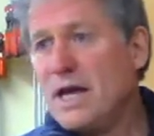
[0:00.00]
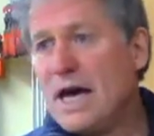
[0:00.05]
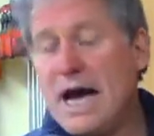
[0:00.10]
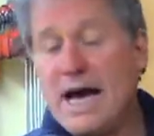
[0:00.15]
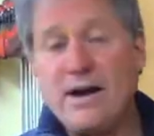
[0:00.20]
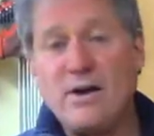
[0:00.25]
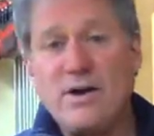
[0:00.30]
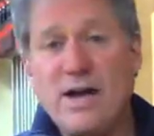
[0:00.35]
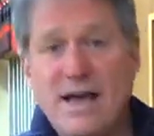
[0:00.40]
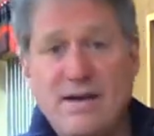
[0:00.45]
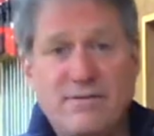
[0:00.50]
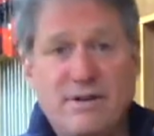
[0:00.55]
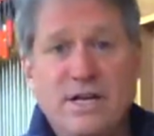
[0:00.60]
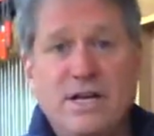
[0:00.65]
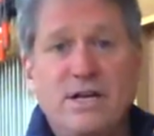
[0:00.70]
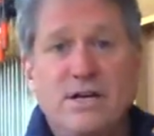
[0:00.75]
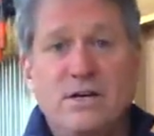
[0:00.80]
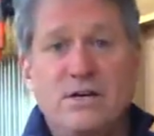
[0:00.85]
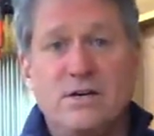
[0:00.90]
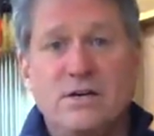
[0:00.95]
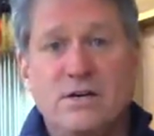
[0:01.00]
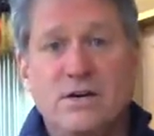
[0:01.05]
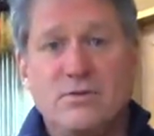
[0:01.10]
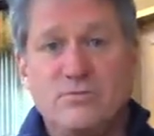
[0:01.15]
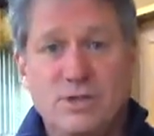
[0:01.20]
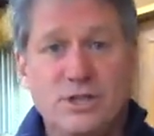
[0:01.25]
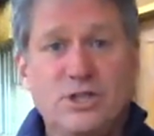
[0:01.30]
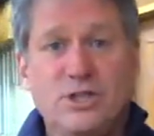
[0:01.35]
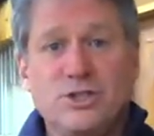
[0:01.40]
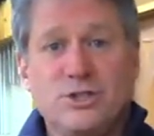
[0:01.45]
I don't have any
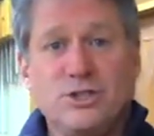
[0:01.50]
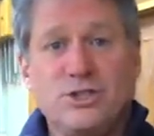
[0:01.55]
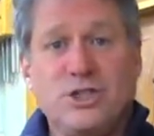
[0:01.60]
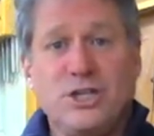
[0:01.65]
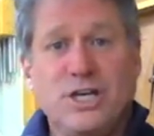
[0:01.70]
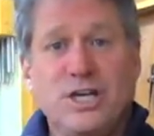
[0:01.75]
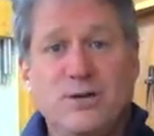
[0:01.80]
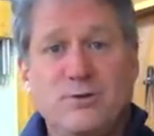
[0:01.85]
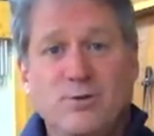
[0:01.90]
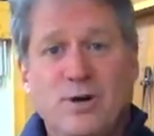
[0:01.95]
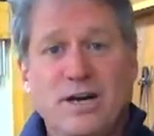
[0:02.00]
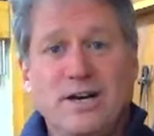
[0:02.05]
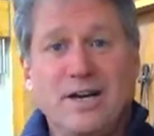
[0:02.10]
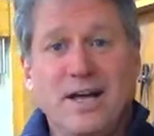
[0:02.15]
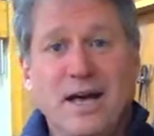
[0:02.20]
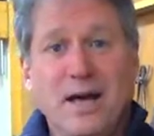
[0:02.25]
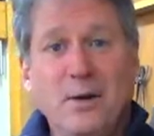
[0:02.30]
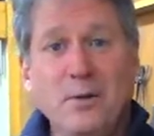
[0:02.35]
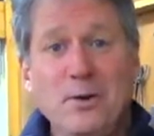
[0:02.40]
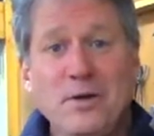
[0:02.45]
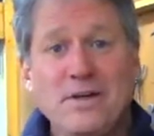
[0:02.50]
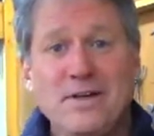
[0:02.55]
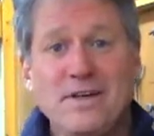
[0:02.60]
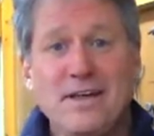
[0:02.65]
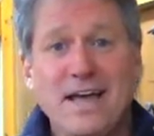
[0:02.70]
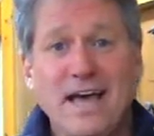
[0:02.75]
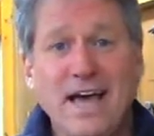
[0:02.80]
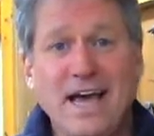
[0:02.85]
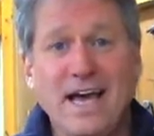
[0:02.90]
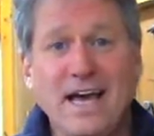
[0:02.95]
original sheen right now.
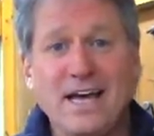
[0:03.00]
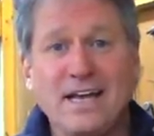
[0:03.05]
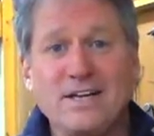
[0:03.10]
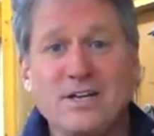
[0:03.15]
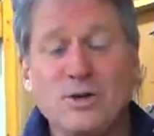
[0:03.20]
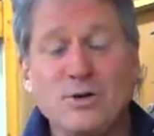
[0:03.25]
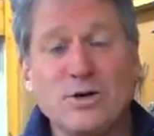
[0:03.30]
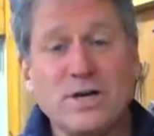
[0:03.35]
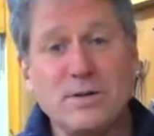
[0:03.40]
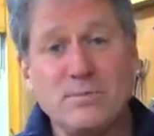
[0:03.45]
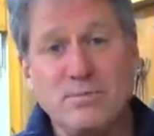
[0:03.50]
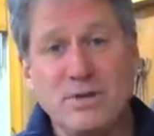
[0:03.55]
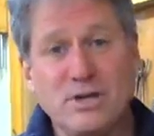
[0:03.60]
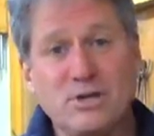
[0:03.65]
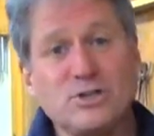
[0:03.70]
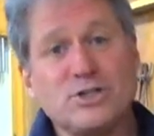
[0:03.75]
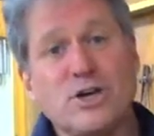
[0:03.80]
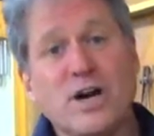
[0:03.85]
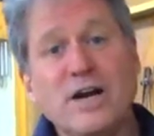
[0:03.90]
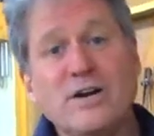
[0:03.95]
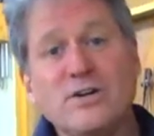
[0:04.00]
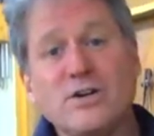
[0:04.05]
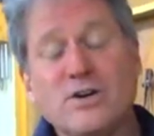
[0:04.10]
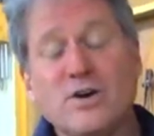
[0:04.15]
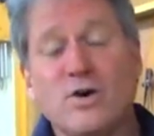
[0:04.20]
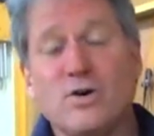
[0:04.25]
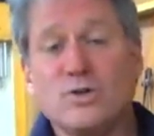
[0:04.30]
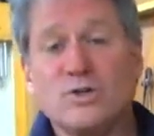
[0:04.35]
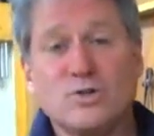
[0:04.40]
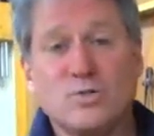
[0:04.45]
And you can build your
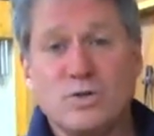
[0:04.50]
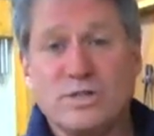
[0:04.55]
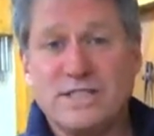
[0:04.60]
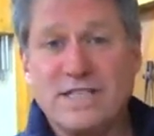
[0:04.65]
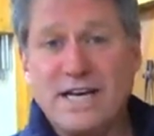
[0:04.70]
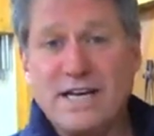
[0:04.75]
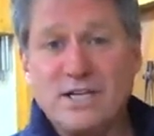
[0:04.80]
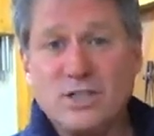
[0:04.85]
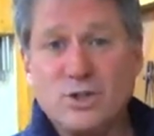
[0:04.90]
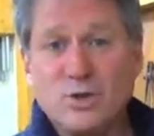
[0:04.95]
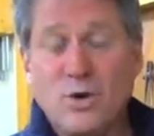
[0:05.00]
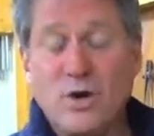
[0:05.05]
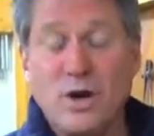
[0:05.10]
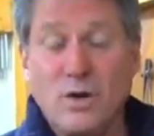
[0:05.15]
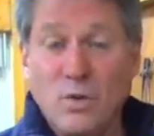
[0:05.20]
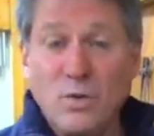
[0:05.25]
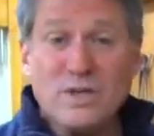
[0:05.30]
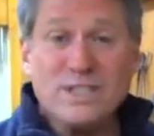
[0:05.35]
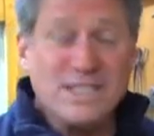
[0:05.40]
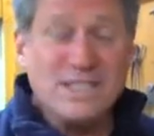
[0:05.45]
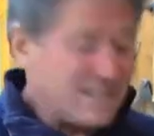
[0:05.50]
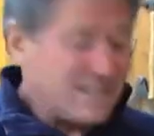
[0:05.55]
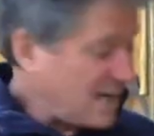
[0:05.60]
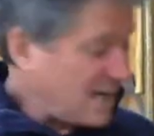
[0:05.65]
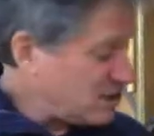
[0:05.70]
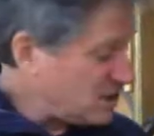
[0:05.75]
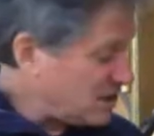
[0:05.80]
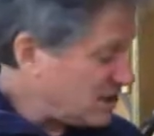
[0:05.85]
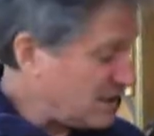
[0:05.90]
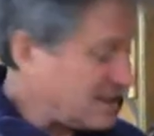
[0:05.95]
undercoats with Danish oil, which is
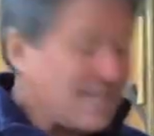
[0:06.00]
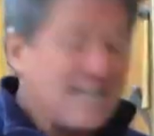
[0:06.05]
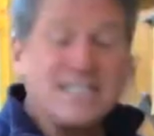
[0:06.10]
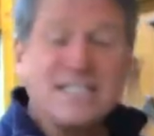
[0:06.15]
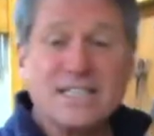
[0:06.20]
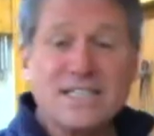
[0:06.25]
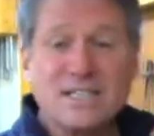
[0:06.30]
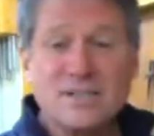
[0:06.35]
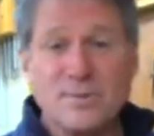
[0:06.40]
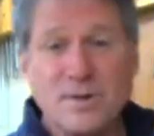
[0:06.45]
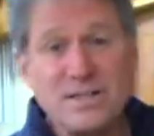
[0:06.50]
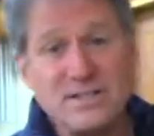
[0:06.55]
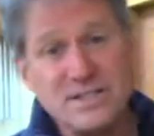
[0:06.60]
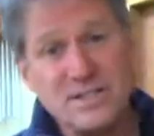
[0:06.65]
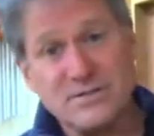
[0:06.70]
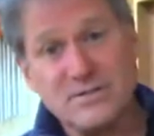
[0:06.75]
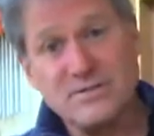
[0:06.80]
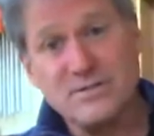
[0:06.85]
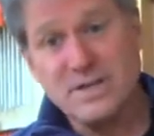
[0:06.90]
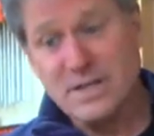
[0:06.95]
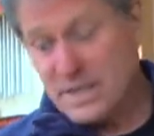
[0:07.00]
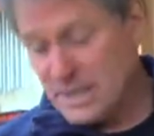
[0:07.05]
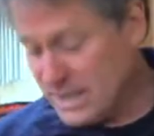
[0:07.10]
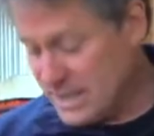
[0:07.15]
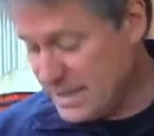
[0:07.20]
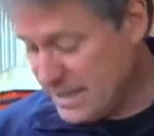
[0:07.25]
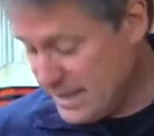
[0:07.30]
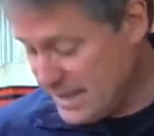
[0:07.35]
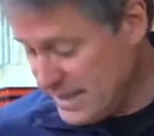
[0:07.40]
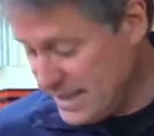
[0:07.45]
actually less expensive
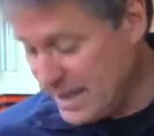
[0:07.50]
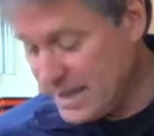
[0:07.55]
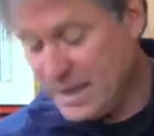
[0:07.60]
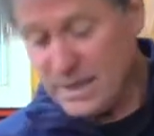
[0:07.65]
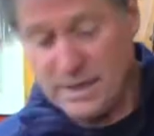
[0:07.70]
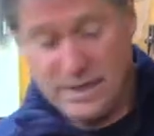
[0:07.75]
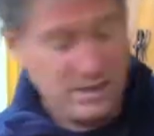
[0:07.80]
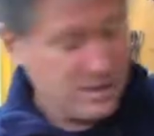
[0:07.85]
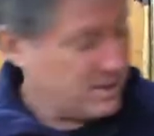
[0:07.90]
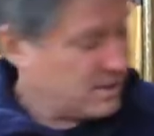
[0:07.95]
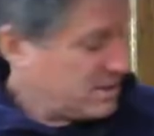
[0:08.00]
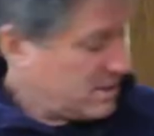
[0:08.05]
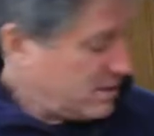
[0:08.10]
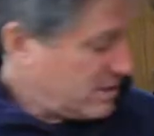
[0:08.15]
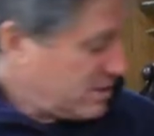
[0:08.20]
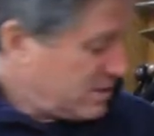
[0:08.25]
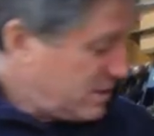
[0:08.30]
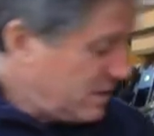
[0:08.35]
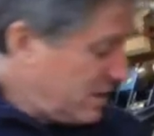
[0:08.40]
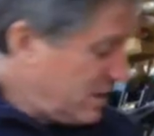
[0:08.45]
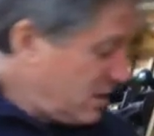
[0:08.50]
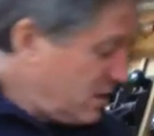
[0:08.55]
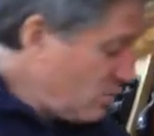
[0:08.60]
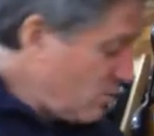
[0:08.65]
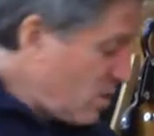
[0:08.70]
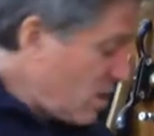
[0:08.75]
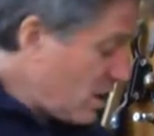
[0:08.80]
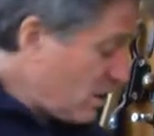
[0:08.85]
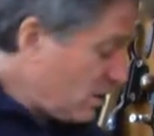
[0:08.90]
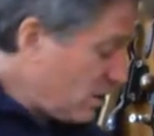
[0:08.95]
than the
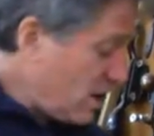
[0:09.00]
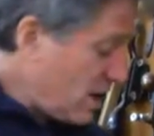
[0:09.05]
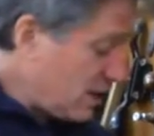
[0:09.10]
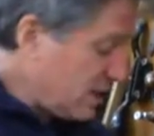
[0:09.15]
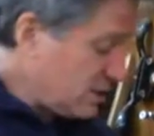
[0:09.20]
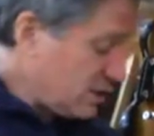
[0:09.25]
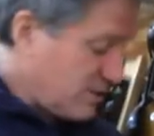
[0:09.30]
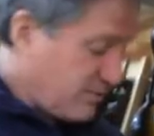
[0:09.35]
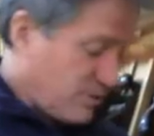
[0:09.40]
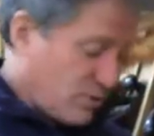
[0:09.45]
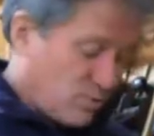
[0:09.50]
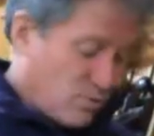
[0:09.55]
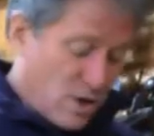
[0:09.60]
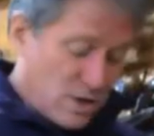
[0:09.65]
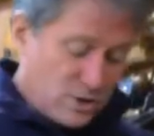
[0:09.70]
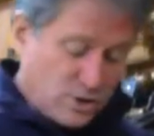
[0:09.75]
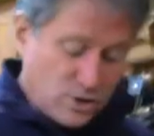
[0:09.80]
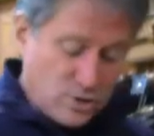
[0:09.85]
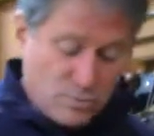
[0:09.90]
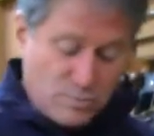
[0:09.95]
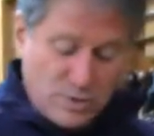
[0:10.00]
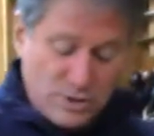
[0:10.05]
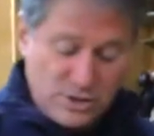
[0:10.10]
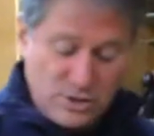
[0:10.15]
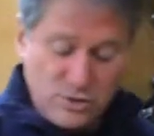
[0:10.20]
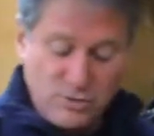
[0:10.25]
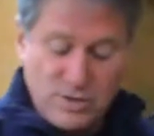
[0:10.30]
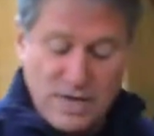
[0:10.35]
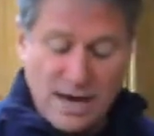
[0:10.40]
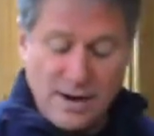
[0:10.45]
Waterlox if you want to, but
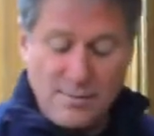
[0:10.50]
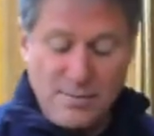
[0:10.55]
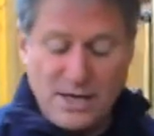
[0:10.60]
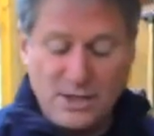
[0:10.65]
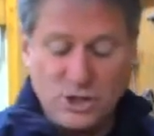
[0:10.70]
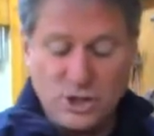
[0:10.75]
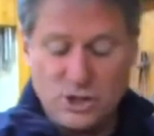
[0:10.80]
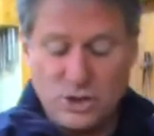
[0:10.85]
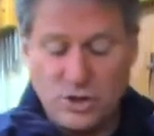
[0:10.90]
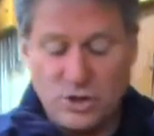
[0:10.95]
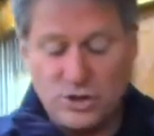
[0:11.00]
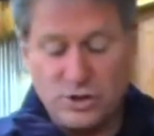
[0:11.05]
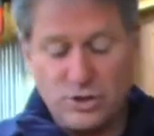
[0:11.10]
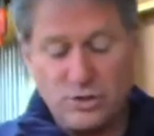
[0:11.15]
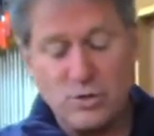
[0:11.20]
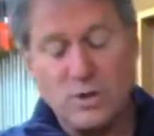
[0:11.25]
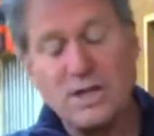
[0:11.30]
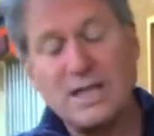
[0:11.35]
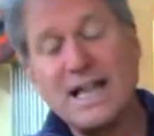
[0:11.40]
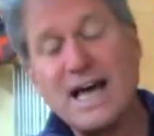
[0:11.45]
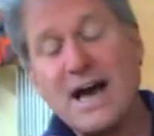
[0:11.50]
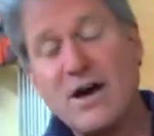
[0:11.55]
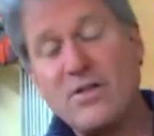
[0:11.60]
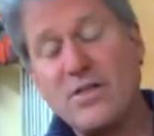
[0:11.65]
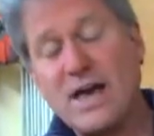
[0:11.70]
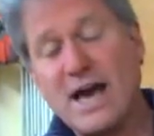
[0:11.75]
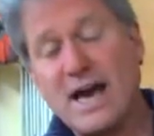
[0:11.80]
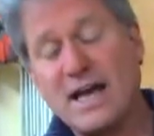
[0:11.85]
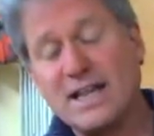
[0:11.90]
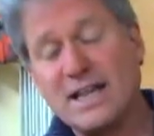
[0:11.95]
you've got to make sure you allow
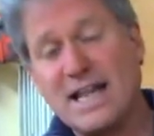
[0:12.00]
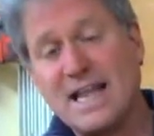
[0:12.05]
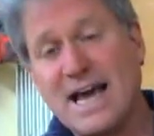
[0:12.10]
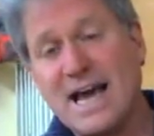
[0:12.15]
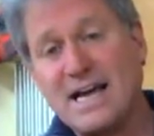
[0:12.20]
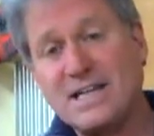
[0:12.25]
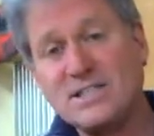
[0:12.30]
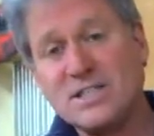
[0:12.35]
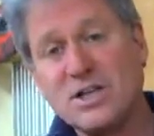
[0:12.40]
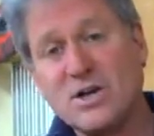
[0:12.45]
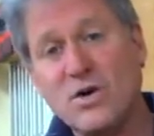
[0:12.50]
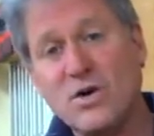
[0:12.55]
that last